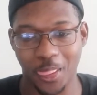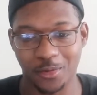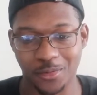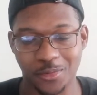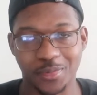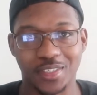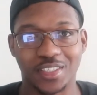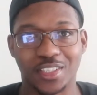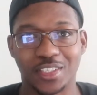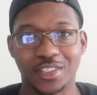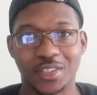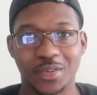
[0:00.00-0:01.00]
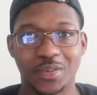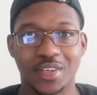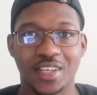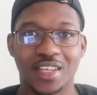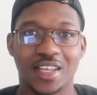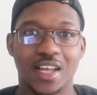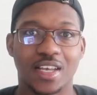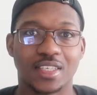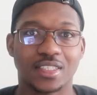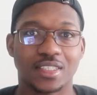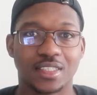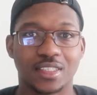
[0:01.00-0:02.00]
You feel me? So
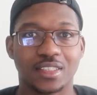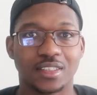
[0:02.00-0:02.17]
guys,